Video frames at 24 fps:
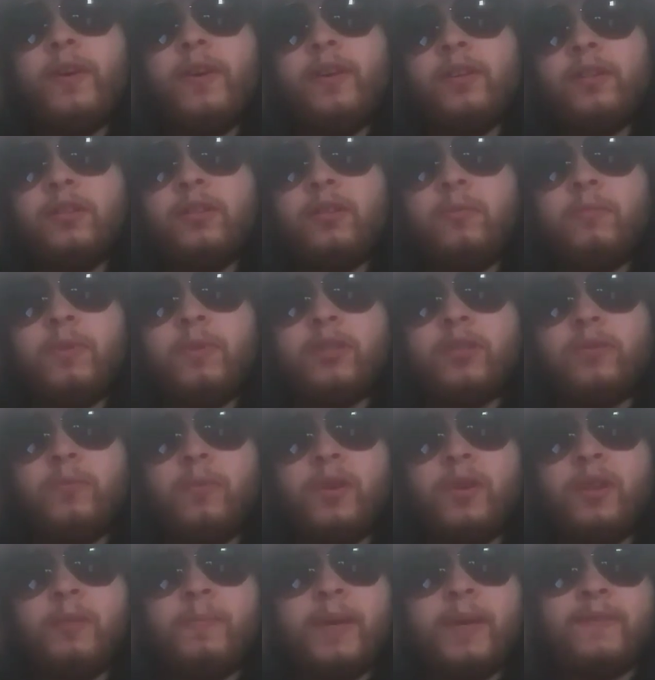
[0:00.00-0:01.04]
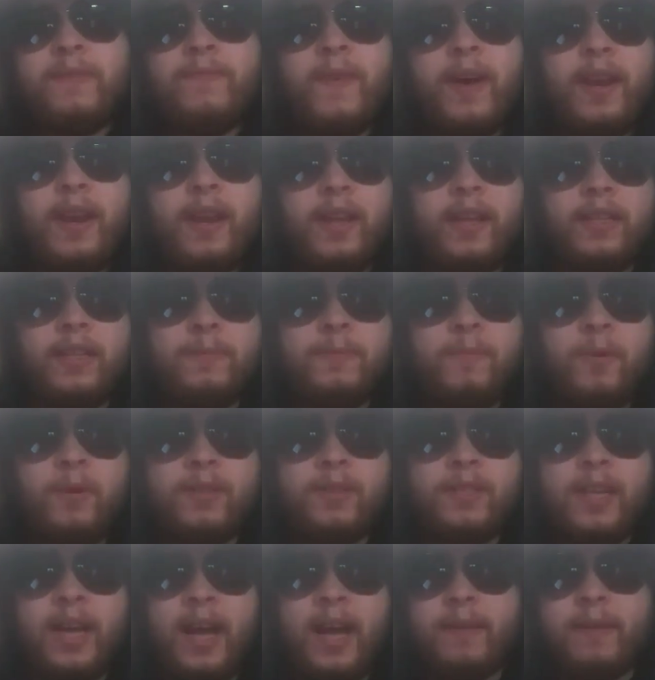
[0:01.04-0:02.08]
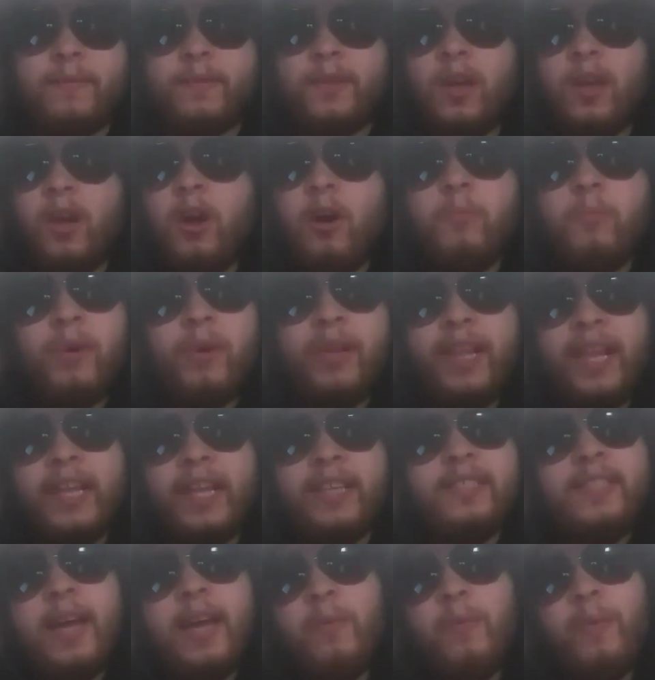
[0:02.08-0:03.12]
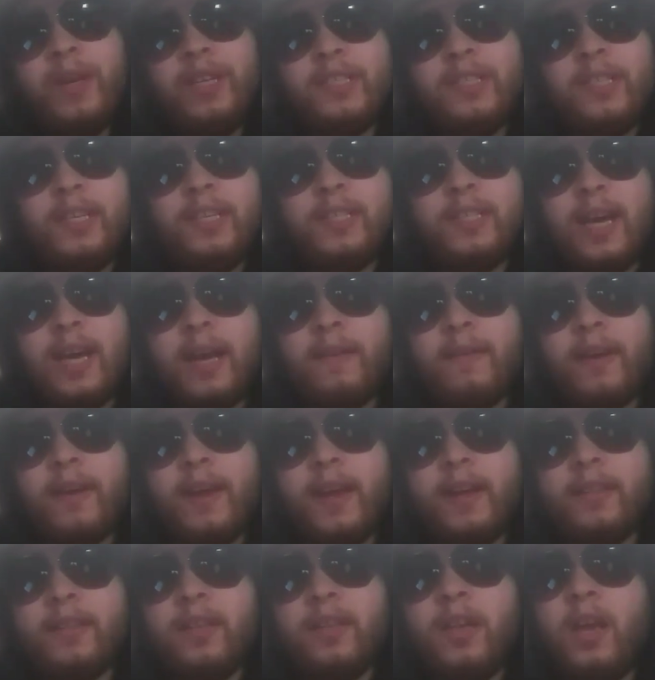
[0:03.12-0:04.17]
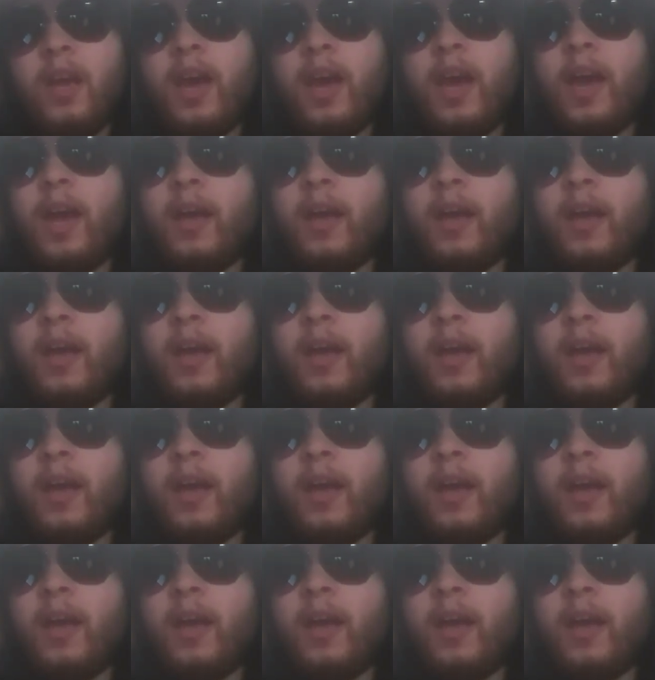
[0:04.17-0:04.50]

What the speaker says: Street Fighter so much. One of the best fighting games of all time. But let's not waste any time, guys.